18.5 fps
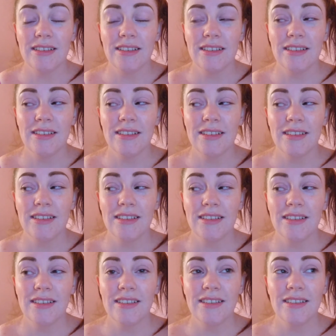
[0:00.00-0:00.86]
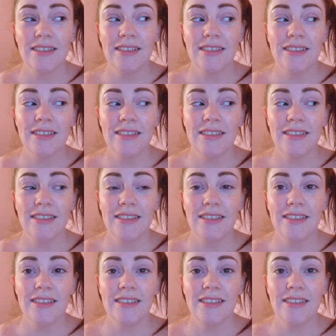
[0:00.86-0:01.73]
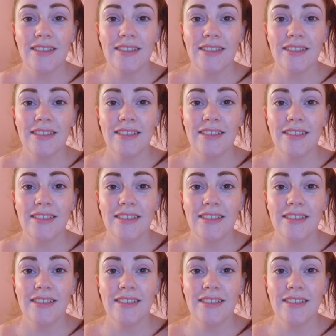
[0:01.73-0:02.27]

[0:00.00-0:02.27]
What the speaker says: [no speech]